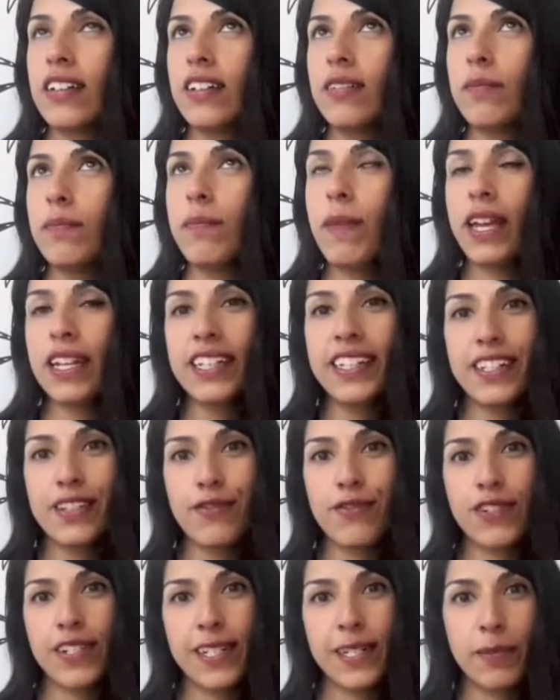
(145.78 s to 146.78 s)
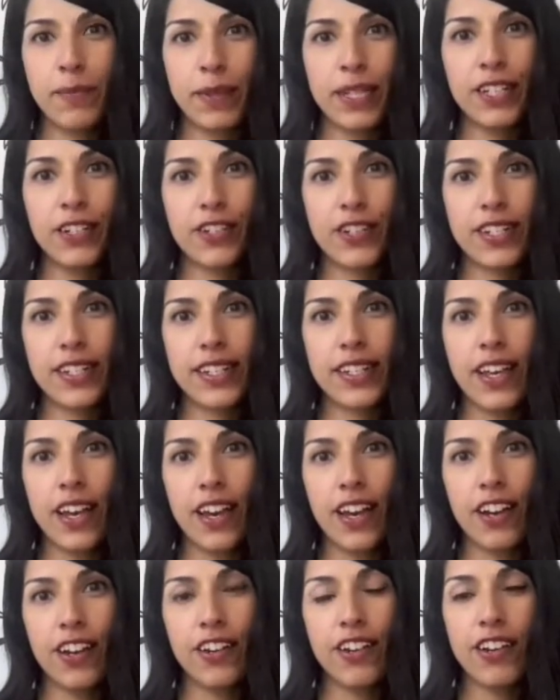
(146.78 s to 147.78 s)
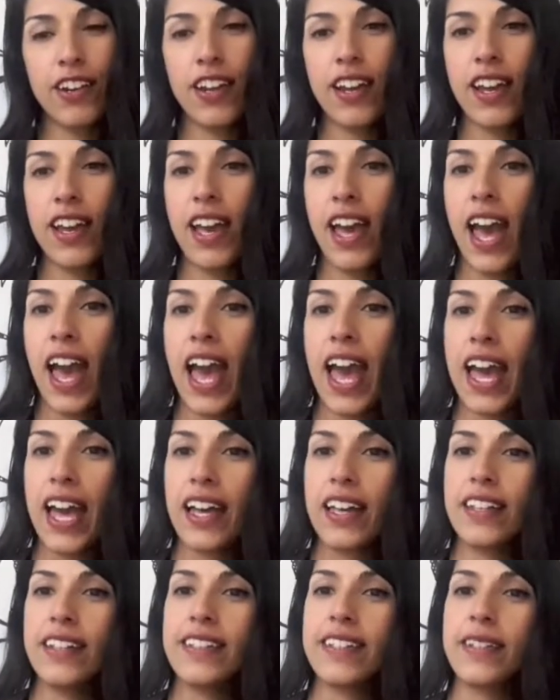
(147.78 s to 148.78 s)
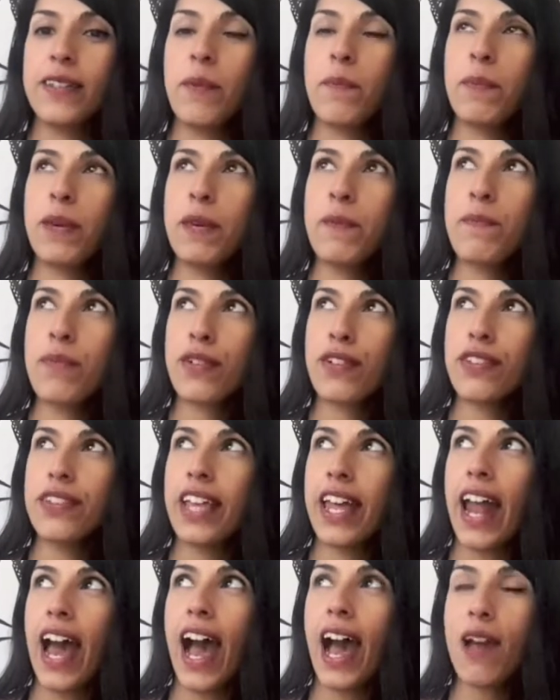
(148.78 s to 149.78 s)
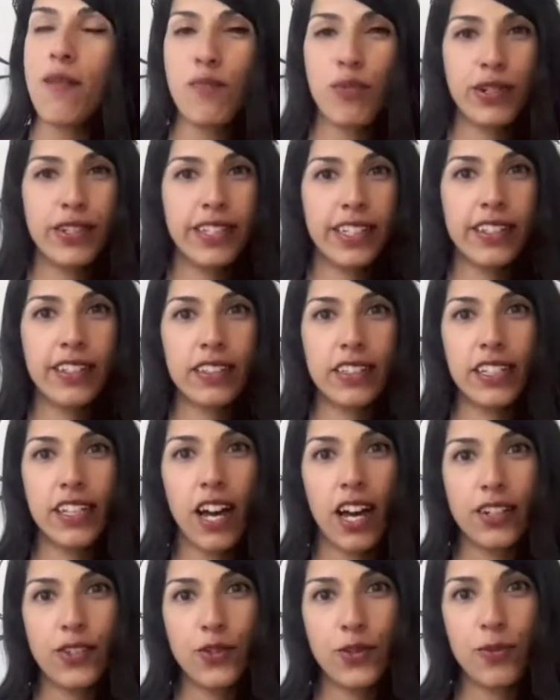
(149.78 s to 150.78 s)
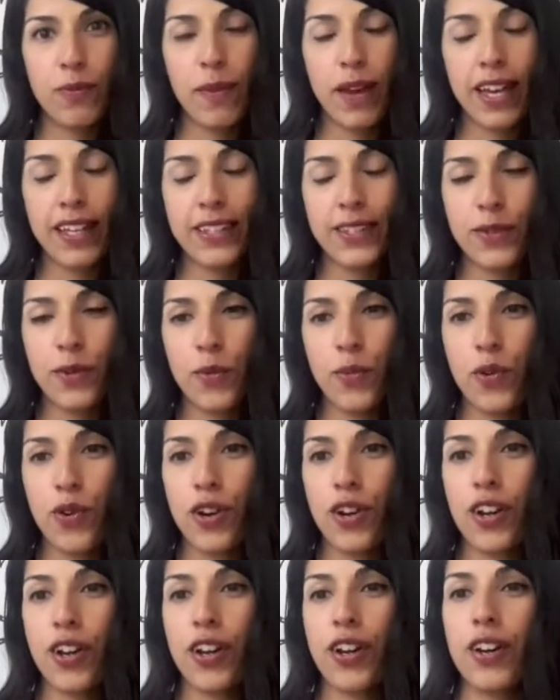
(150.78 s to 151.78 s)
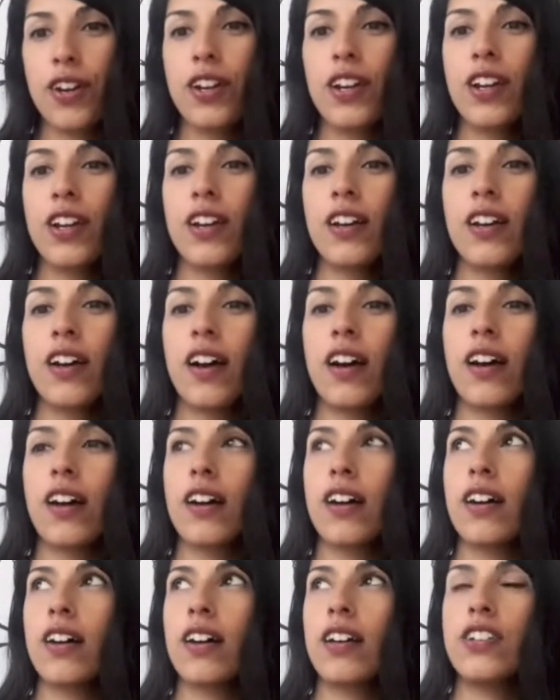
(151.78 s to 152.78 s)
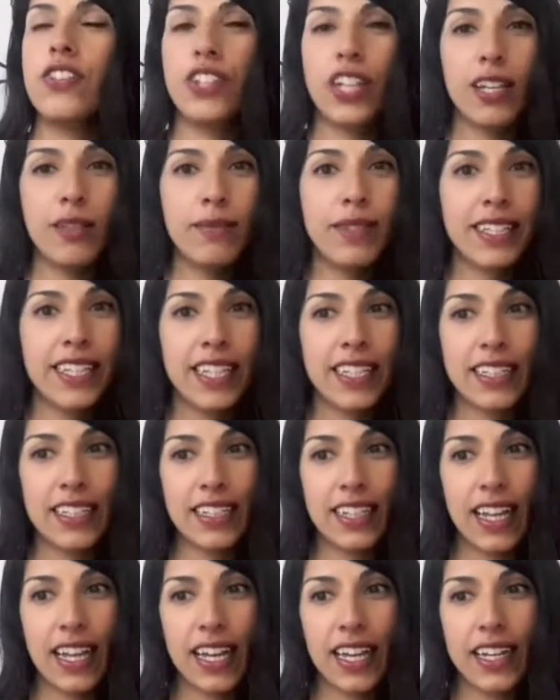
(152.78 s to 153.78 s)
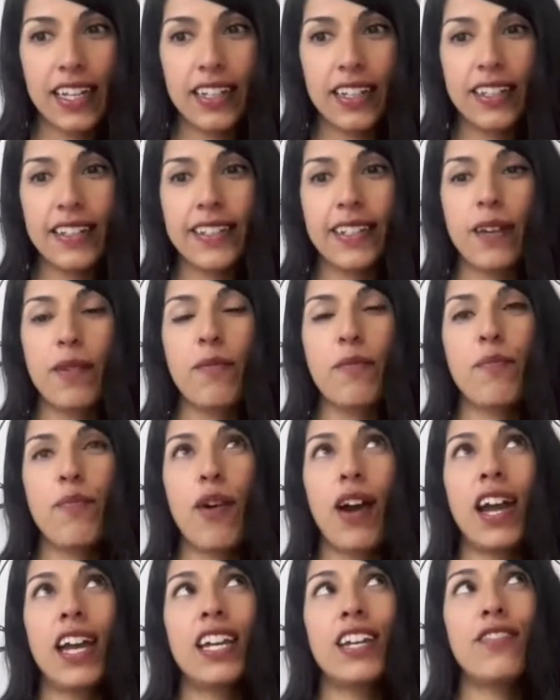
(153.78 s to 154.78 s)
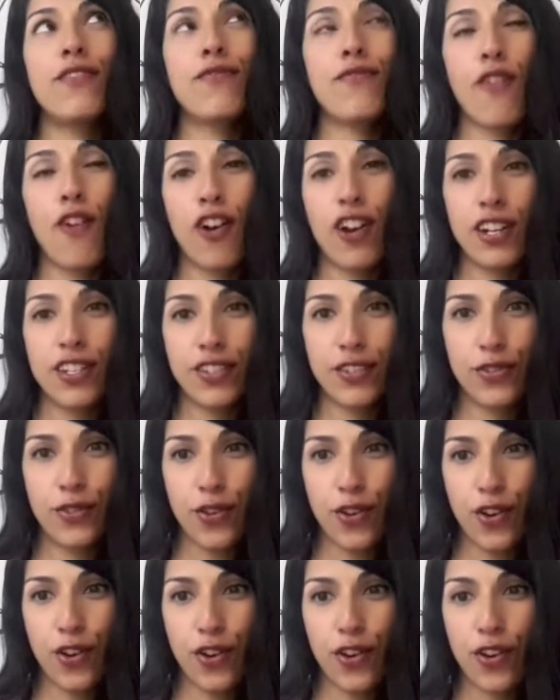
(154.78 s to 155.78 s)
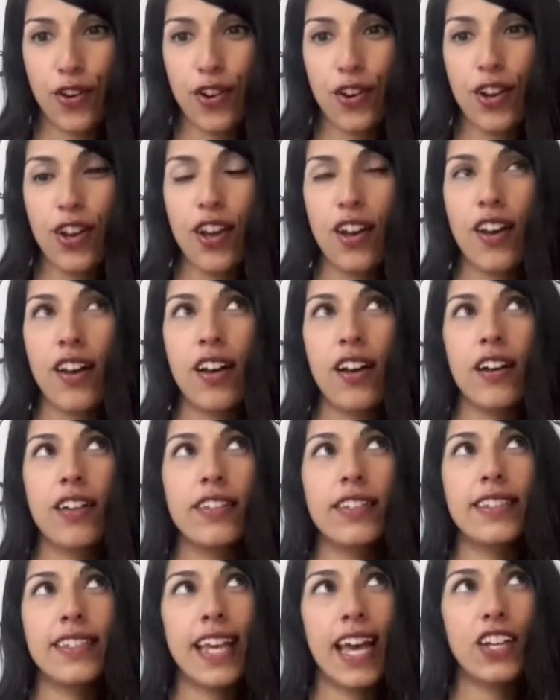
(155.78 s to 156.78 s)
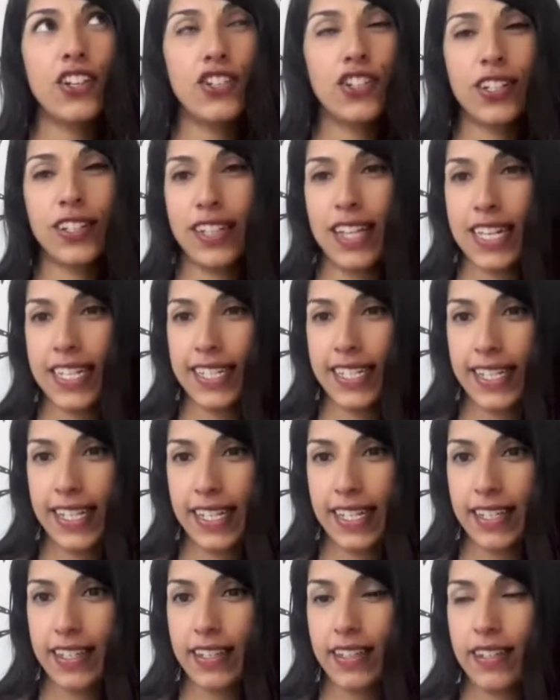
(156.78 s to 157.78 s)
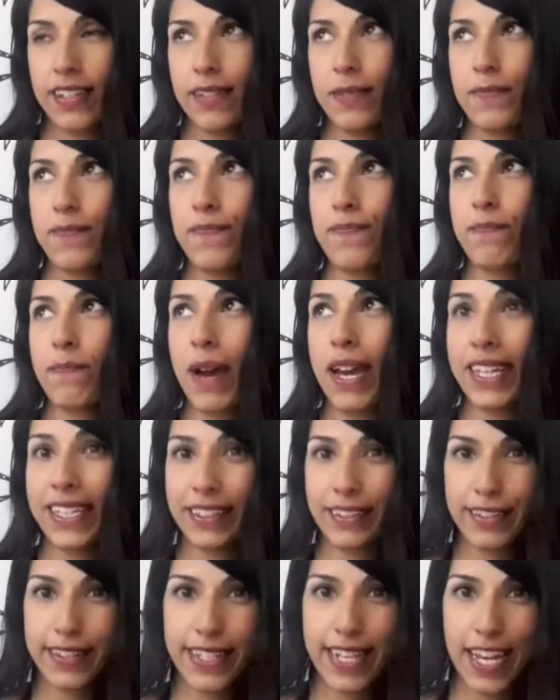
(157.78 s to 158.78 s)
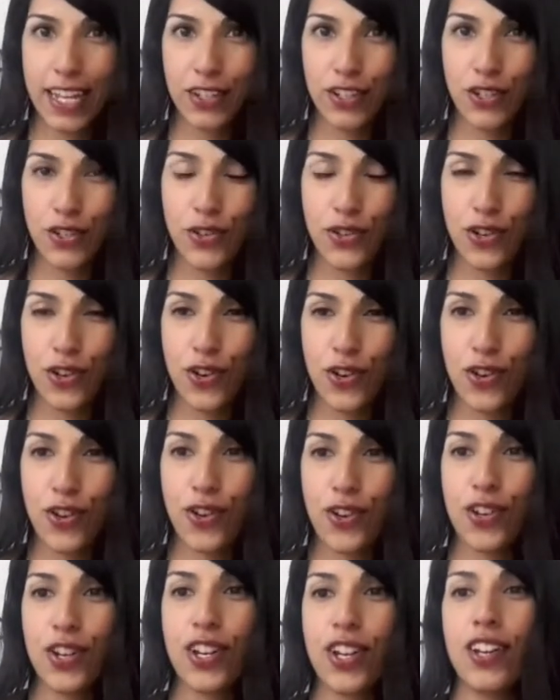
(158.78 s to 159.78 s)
many different speakers there, and the people that I particularly got to meet were James Gilliland, Brian Forrester, Sasha Lessin, Michael Tellinger,